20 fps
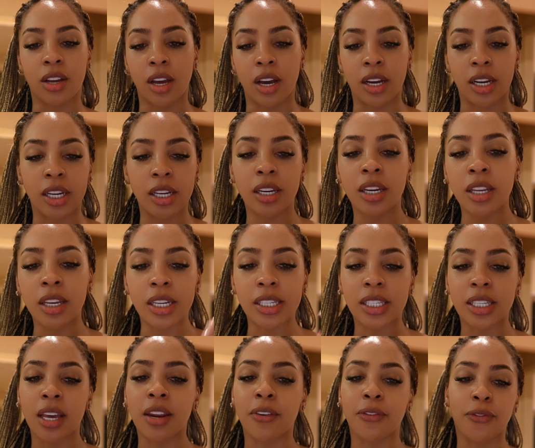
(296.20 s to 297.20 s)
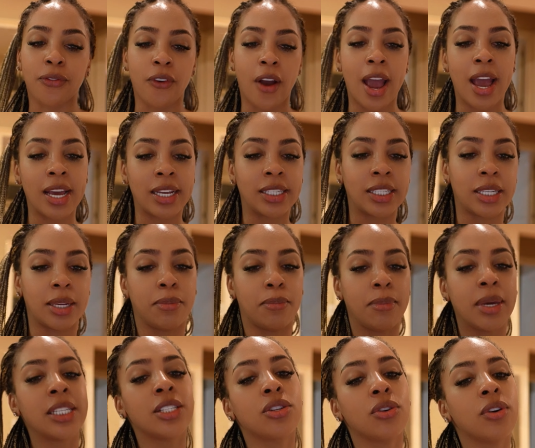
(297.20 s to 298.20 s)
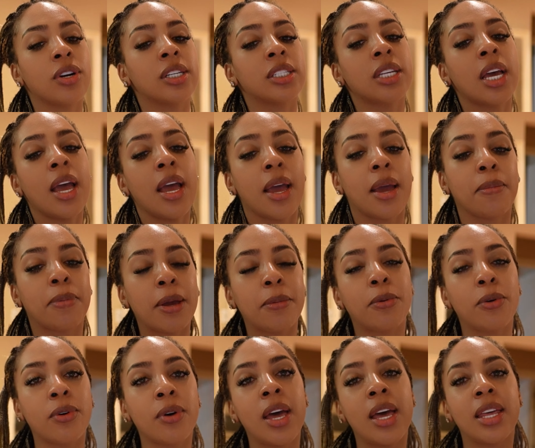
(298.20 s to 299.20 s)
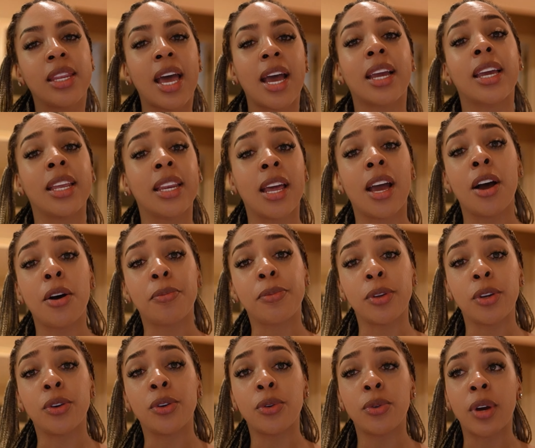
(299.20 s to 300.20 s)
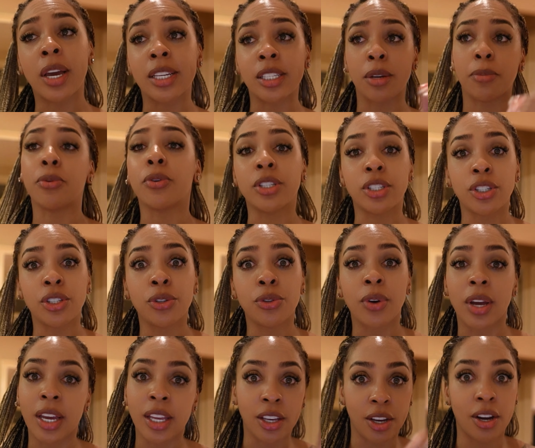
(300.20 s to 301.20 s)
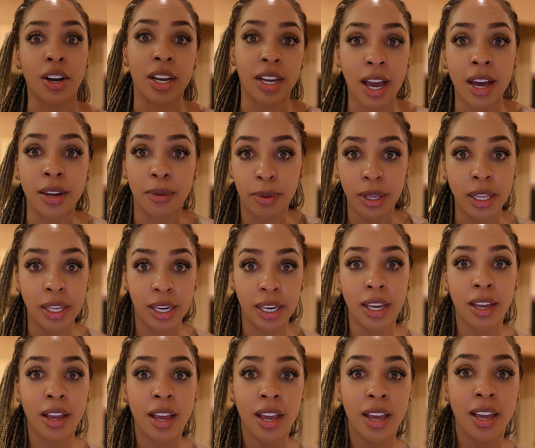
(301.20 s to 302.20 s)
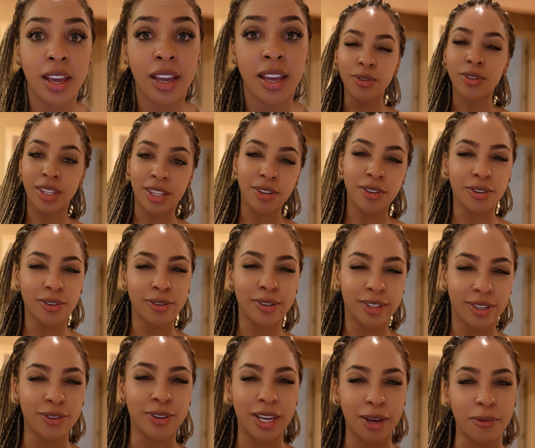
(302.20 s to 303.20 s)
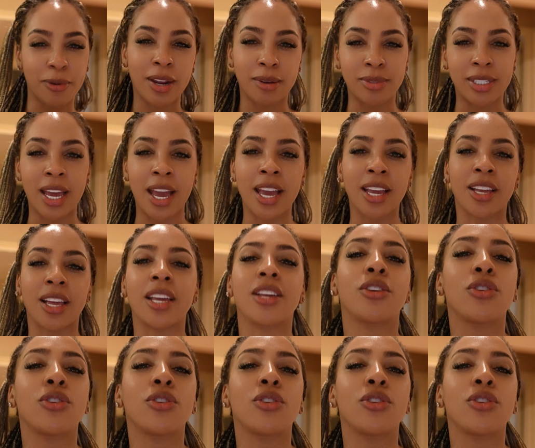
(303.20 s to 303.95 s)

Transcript: a good set of friends and mentors and people that can help you and support you in your accountability. You get what I'm saying? Like,